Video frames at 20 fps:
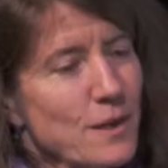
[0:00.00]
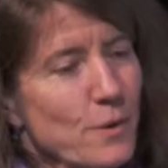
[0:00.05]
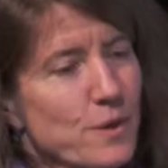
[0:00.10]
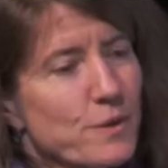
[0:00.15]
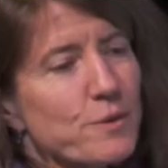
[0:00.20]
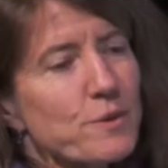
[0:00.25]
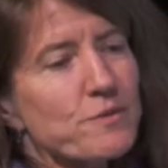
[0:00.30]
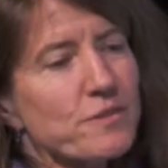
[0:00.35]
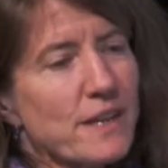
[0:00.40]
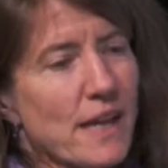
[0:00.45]

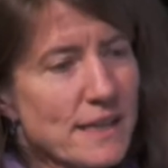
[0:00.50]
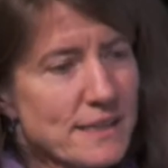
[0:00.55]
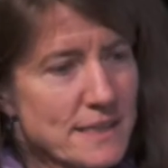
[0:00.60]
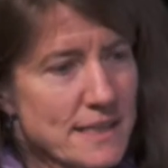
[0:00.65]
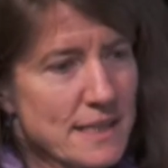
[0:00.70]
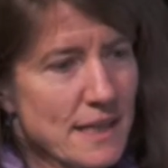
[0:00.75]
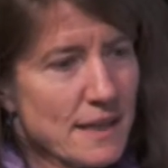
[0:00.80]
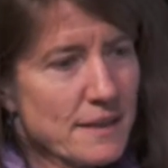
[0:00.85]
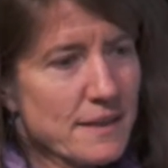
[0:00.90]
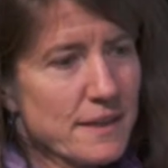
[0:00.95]

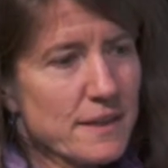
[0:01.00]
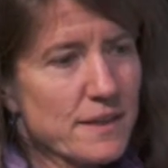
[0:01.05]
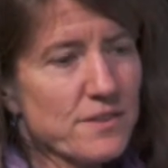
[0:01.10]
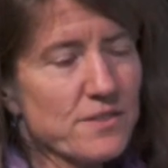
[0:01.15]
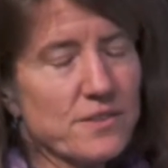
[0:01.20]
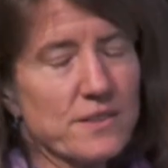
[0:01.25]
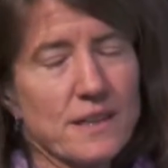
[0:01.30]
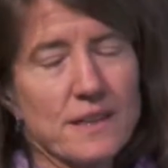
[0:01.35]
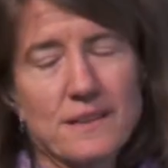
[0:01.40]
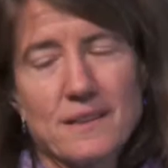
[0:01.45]
reflecting on
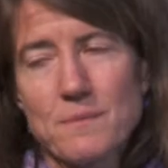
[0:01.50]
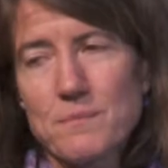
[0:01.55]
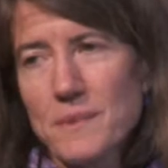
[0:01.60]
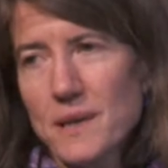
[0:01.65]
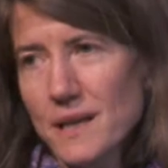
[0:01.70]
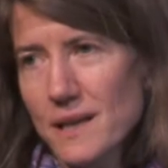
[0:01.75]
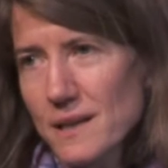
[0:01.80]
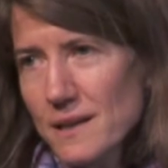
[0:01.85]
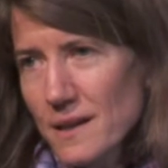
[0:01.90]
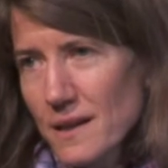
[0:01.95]
this and the
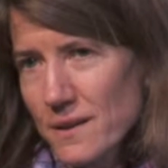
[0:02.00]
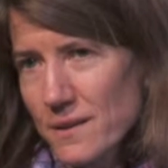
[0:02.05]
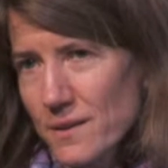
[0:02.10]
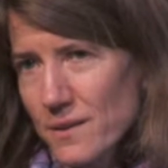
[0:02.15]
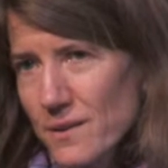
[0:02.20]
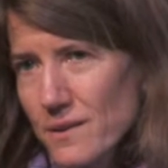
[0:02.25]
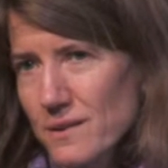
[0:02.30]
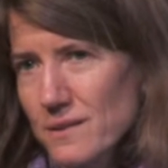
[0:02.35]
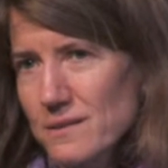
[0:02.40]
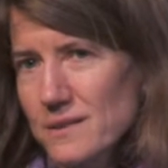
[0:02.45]
many
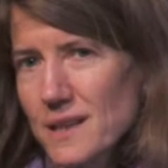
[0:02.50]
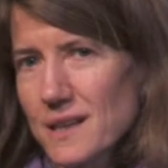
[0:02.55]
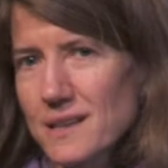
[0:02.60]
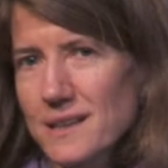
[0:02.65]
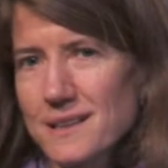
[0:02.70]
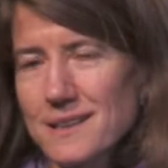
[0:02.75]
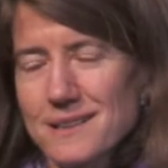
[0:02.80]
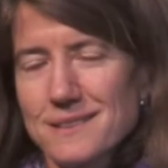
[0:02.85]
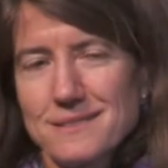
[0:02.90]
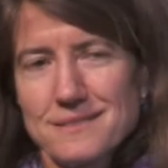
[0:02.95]

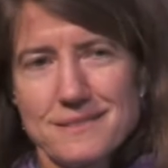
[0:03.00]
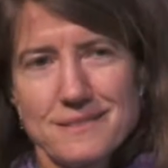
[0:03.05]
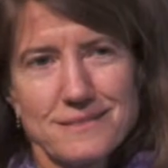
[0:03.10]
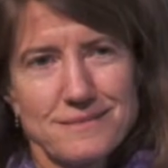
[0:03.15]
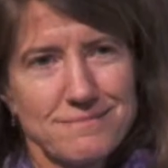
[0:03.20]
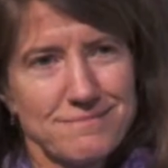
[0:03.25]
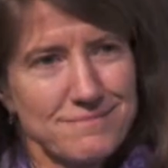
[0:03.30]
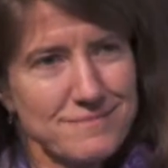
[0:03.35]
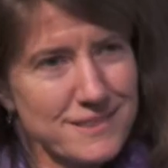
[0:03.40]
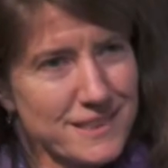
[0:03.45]
other
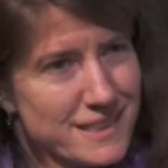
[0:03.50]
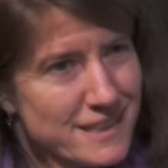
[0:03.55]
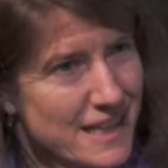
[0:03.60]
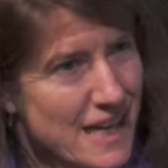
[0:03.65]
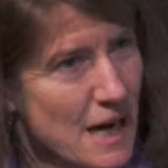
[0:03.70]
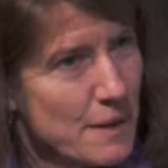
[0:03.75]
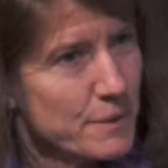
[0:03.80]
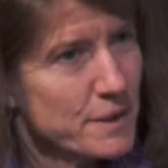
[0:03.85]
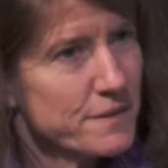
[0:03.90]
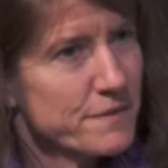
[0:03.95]

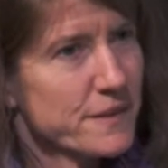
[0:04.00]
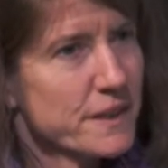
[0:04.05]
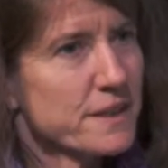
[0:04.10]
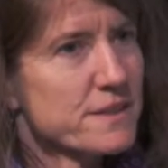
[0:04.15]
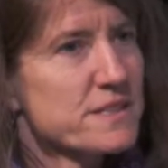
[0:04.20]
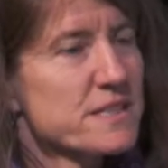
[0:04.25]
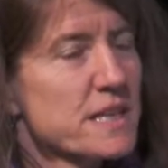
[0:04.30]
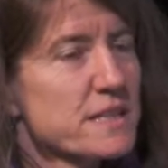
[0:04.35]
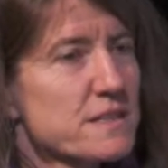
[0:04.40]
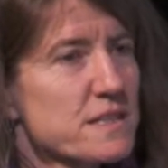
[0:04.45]
collaborative and
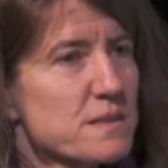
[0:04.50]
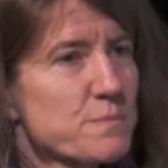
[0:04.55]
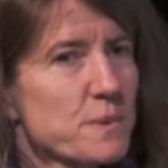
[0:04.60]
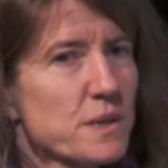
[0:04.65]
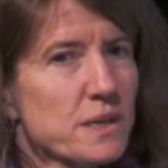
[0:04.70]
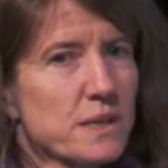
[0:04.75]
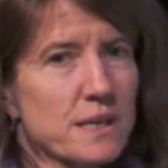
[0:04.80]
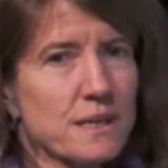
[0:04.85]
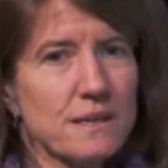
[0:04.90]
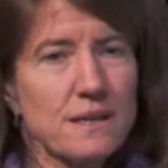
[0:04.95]
consensus
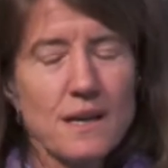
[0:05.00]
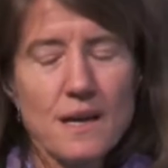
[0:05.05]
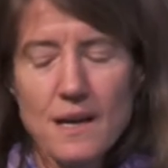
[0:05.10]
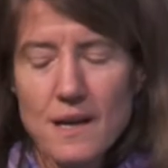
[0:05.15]
building